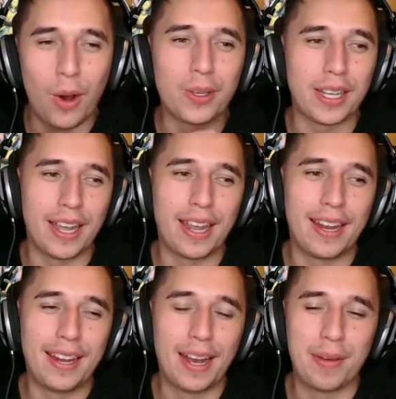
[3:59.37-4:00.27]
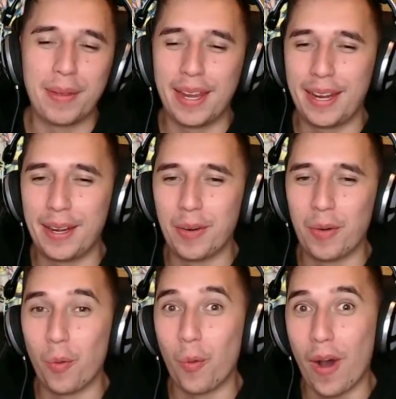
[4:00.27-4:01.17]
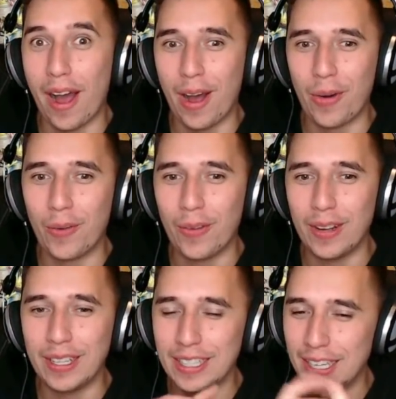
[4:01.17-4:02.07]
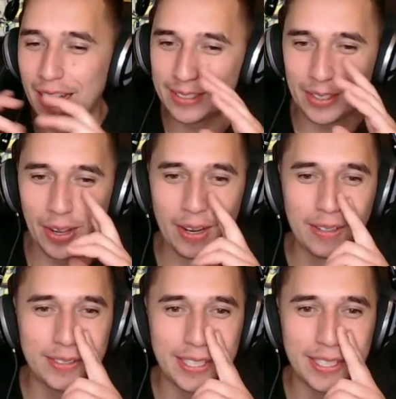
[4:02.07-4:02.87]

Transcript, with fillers: Okay, I mean, wow. That's all